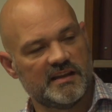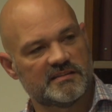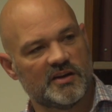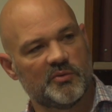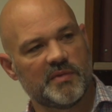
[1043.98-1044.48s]
And
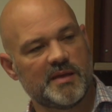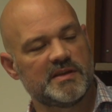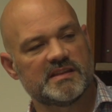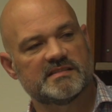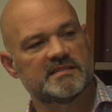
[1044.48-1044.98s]
so
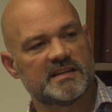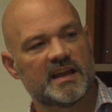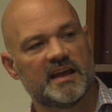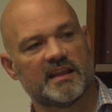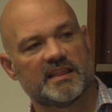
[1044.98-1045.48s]
maybe this is the
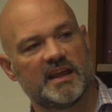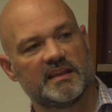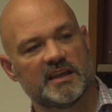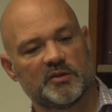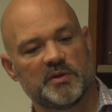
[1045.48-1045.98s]
kind of
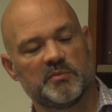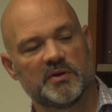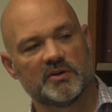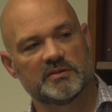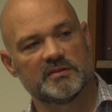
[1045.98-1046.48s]
thing that could be built,